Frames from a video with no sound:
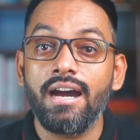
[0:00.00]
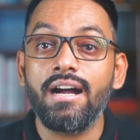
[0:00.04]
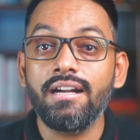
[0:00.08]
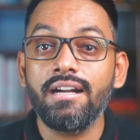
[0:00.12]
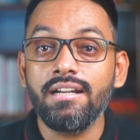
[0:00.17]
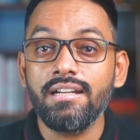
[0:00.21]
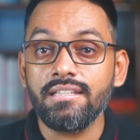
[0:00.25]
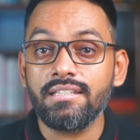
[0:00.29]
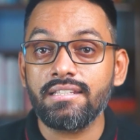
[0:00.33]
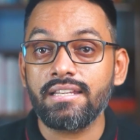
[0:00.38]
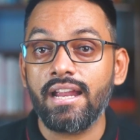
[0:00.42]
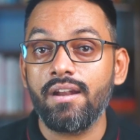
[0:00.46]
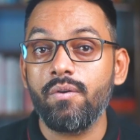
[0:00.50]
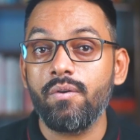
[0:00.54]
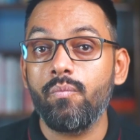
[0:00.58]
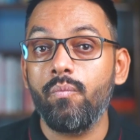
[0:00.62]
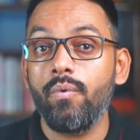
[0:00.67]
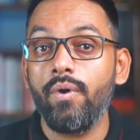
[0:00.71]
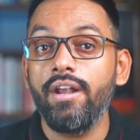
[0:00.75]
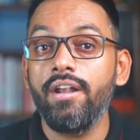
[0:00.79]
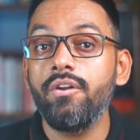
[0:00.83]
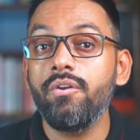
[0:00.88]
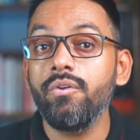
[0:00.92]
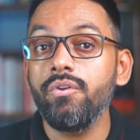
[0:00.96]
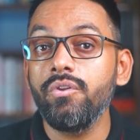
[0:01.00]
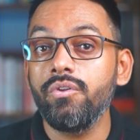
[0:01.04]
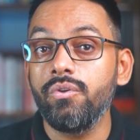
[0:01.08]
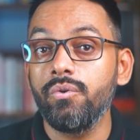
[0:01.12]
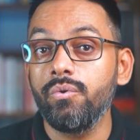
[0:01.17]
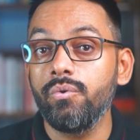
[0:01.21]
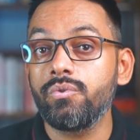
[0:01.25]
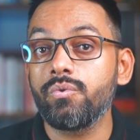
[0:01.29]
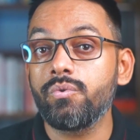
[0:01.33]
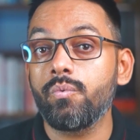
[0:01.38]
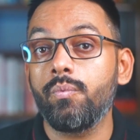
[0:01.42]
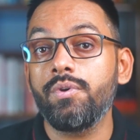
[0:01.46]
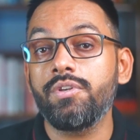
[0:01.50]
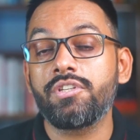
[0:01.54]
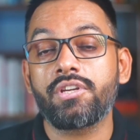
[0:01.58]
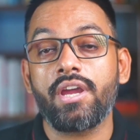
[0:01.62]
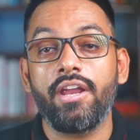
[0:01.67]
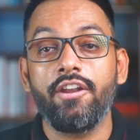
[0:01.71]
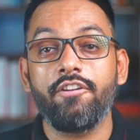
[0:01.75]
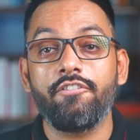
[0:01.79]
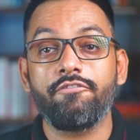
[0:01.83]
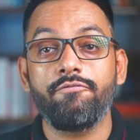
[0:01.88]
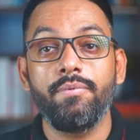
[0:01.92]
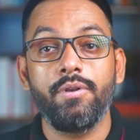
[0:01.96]
Understand when to use which
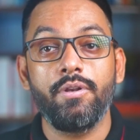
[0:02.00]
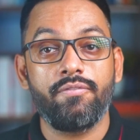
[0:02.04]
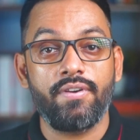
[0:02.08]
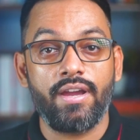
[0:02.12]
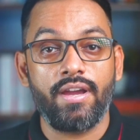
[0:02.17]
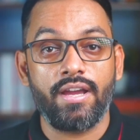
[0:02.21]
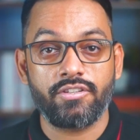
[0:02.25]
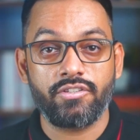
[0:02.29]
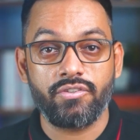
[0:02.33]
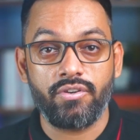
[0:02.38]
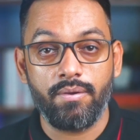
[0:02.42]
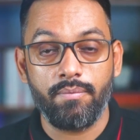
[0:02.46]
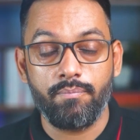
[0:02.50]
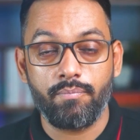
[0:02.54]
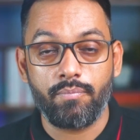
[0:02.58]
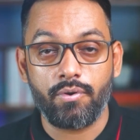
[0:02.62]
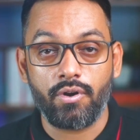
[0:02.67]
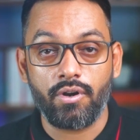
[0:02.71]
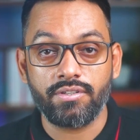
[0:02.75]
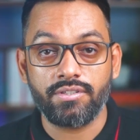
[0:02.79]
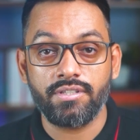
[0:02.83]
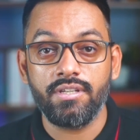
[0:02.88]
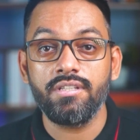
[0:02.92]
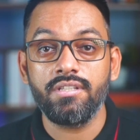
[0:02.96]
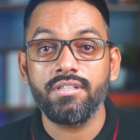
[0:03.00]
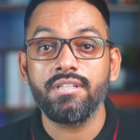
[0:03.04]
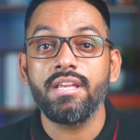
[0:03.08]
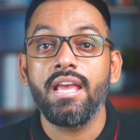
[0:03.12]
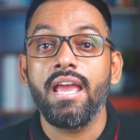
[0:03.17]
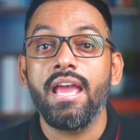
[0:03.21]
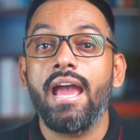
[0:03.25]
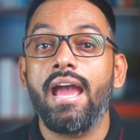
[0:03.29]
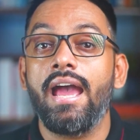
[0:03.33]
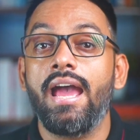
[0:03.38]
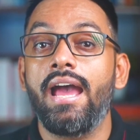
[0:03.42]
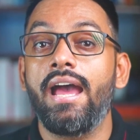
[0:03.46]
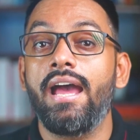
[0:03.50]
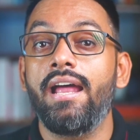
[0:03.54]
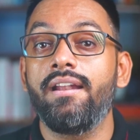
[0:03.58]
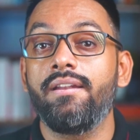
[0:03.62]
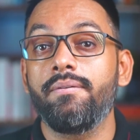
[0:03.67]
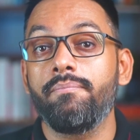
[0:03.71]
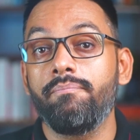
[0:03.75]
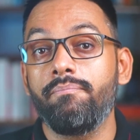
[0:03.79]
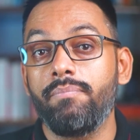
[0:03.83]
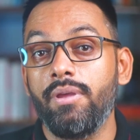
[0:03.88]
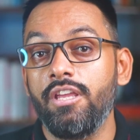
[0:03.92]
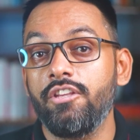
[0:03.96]
kind of manufacturing process, and
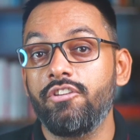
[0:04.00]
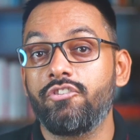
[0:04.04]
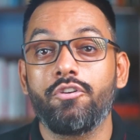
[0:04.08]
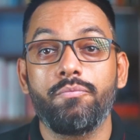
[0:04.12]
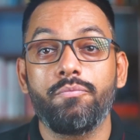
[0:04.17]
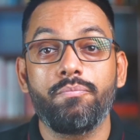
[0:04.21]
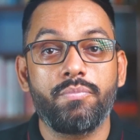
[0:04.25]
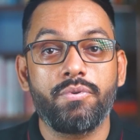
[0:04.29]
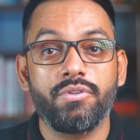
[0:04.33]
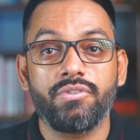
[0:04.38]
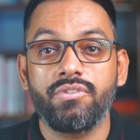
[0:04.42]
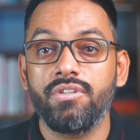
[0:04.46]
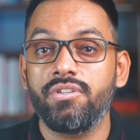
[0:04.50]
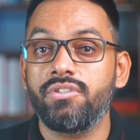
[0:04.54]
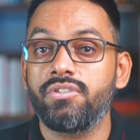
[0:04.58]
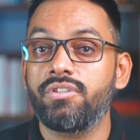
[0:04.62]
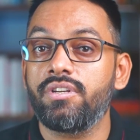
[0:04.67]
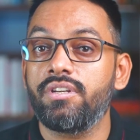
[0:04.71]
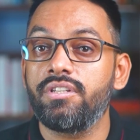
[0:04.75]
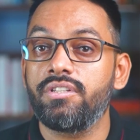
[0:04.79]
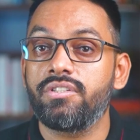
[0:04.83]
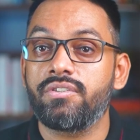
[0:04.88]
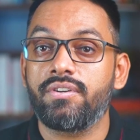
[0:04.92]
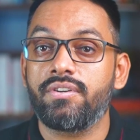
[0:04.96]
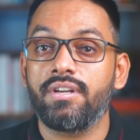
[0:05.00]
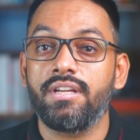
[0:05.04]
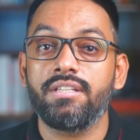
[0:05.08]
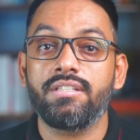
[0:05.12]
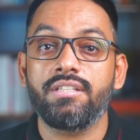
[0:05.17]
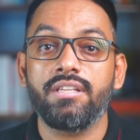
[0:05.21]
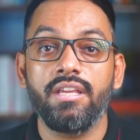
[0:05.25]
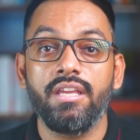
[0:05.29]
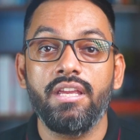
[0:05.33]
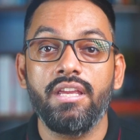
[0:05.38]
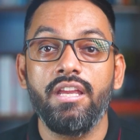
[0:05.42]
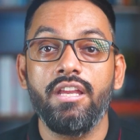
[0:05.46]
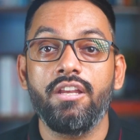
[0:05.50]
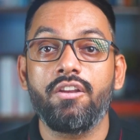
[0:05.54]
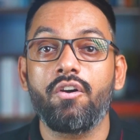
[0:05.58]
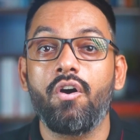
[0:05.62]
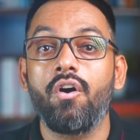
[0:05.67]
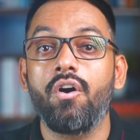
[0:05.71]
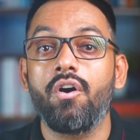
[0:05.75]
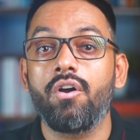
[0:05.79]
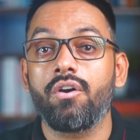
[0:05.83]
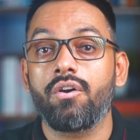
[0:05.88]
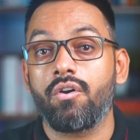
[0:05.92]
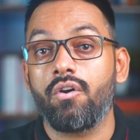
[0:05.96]
based on precision, stress, heat,
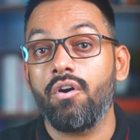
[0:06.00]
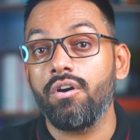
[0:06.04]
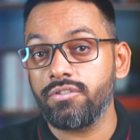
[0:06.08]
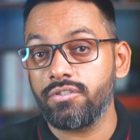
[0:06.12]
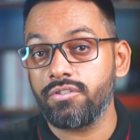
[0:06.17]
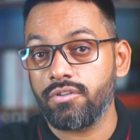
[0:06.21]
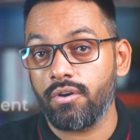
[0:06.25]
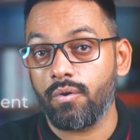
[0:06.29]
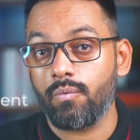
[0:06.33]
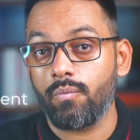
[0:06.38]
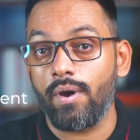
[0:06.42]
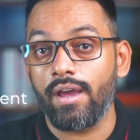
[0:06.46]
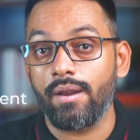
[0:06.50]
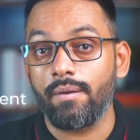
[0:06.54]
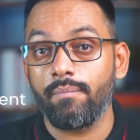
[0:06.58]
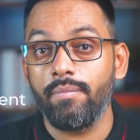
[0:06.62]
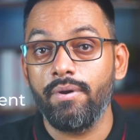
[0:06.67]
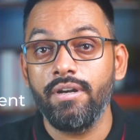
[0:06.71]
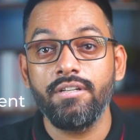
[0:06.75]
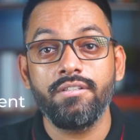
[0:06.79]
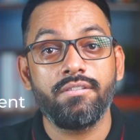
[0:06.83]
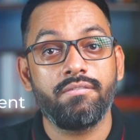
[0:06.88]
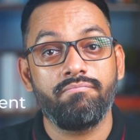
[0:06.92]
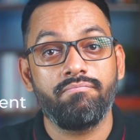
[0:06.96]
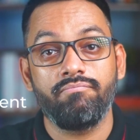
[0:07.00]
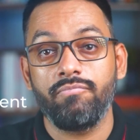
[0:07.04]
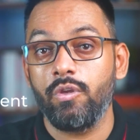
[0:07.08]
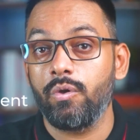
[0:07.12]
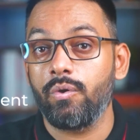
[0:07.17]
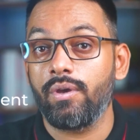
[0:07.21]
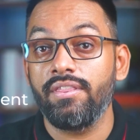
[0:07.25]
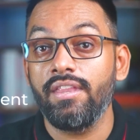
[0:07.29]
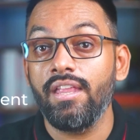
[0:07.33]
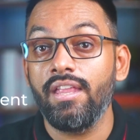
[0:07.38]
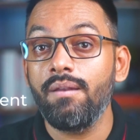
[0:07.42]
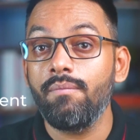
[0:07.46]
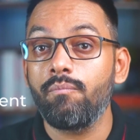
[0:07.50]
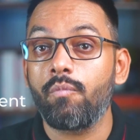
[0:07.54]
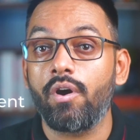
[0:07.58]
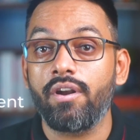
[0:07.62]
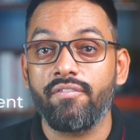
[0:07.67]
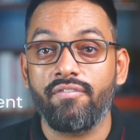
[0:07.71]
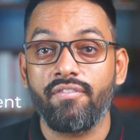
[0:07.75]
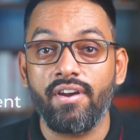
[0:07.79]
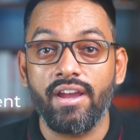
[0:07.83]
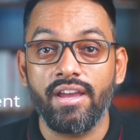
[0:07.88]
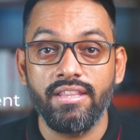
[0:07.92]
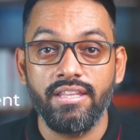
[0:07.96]
or cost requirements, you can then
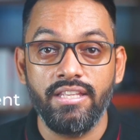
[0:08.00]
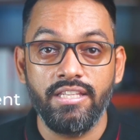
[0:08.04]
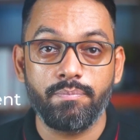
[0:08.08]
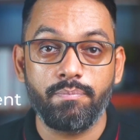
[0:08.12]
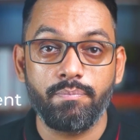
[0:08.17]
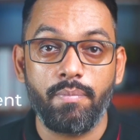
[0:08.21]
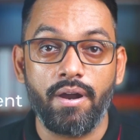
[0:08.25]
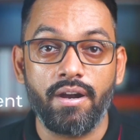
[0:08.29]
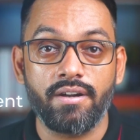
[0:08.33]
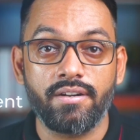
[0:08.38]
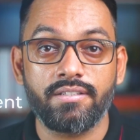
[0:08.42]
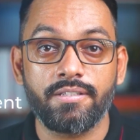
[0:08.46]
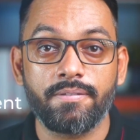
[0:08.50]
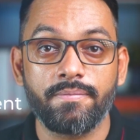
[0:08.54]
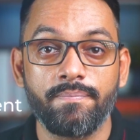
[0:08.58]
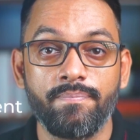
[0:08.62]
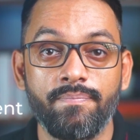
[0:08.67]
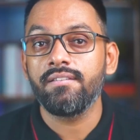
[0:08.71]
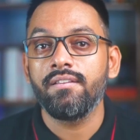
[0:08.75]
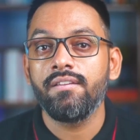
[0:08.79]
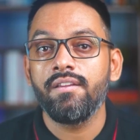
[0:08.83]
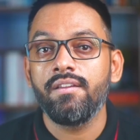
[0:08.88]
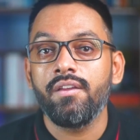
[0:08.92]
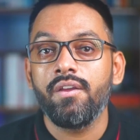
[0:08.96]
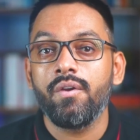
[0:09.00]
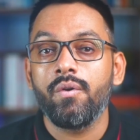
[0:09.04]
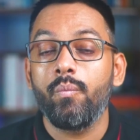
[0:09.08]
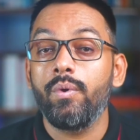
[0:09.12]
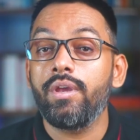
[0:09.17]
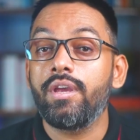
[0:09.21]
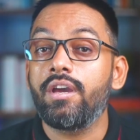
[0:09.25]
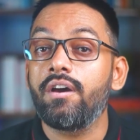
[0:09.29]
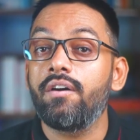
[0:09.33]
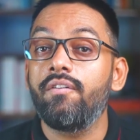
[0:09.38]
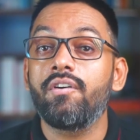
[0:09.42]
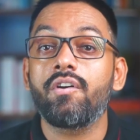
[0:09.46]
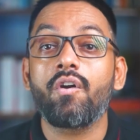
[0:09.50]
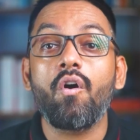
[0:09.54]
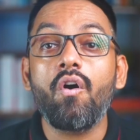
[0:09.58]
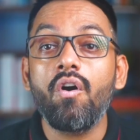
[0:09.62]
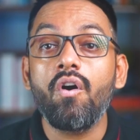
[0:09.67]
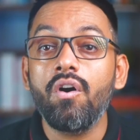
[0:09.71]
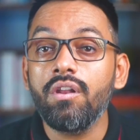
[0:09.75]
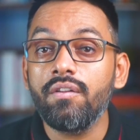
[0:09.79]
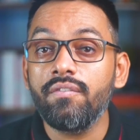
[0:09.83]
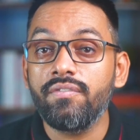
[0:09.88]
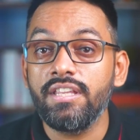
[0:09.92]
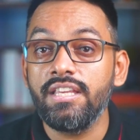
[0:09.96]
modify these parts. We cover
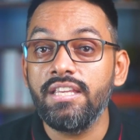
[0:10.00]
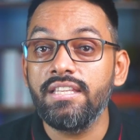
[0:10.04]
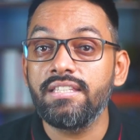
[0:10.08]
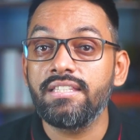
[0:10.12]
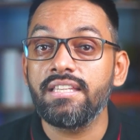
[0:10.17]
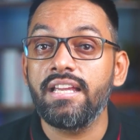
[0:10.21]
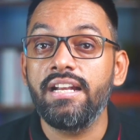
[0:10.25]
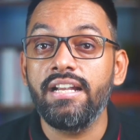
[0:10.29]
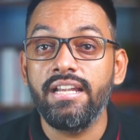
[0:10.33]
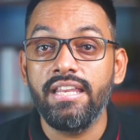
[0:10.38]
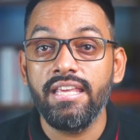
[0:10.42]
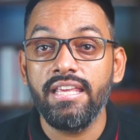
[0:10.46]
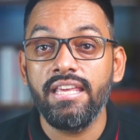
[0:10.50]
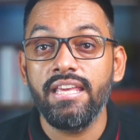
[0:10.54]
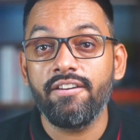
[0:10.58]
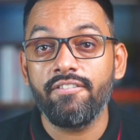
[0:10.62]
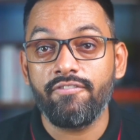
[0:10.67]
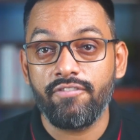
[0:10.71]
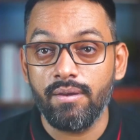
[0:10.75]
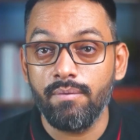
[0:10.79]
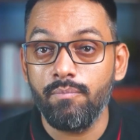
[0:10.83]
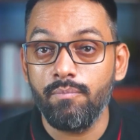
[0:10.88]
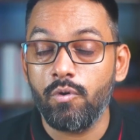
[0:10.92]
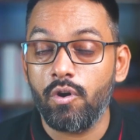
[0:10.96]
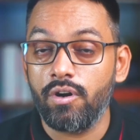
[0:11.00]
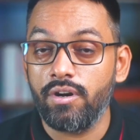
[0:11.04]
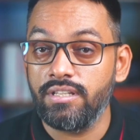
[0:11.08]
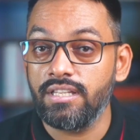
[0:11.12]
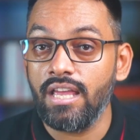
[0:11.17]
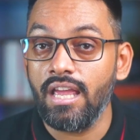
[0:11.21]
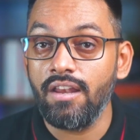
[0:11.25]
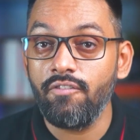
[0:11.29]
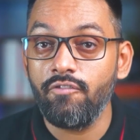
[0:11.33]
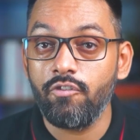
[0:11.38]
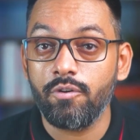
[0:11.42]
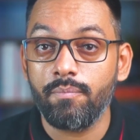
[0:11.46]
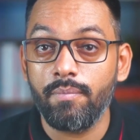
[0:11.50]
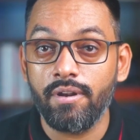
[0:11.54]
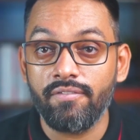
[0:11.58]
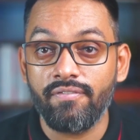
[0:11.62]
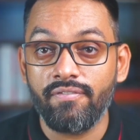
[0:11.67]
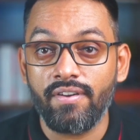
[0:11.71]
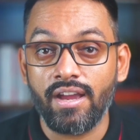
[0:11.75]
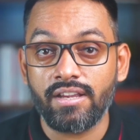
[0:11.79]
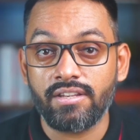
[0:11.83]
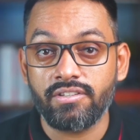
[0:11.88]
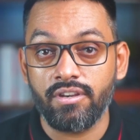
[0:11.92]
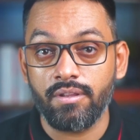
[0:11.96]
all of these DFM or design for
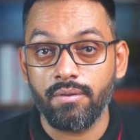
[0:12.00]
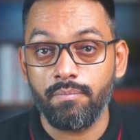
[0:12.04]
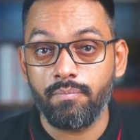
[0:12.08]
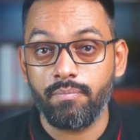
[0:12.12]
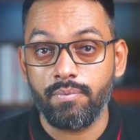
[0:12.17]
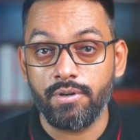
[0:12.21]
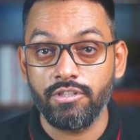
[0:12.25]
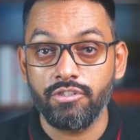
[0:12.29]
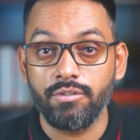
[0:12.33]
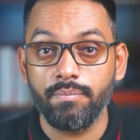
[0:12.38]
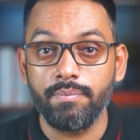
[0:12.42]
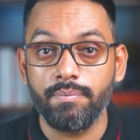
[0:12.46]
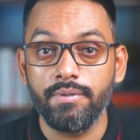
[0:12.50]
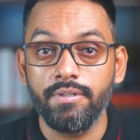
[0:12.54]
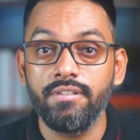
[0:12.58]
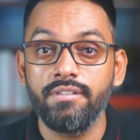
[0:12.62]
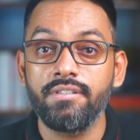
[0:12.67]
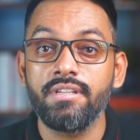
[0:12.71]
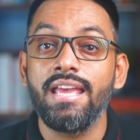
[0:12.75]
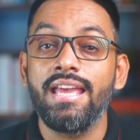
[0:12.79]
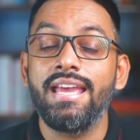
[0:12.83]
manufacturing principles